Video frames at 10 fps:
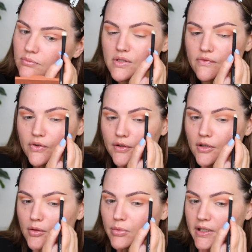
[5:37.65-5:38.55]
Just
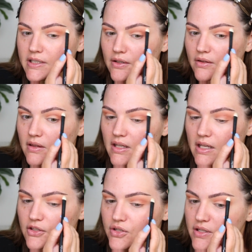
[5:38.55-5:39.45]
further blend out the
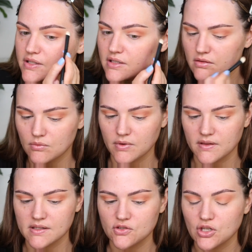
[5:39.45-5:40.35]
edges with
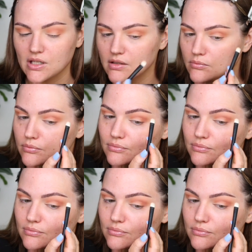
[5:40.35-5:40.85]
this shade.